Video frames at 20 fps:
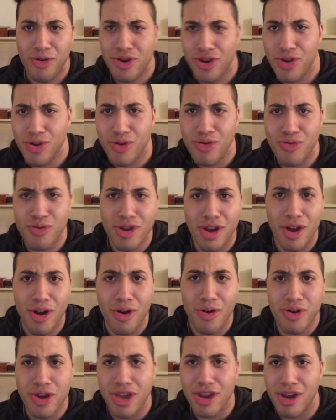you
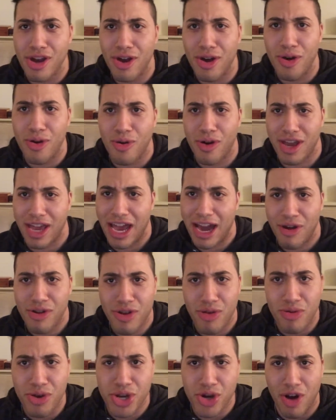know, like, how do
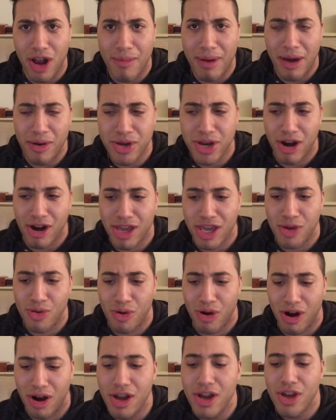you describe how dark you
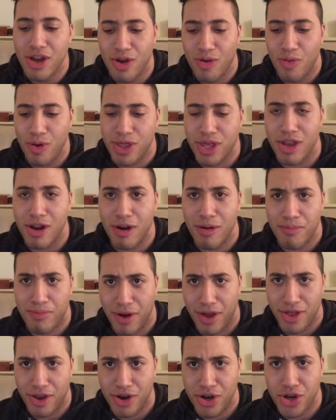are with your
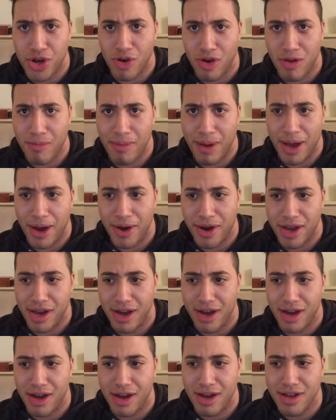brother's joke
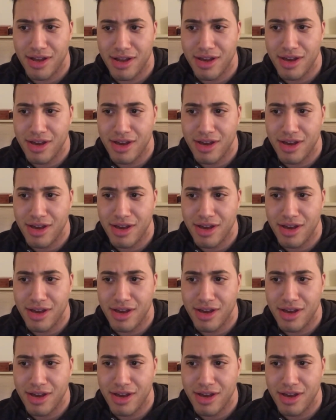about,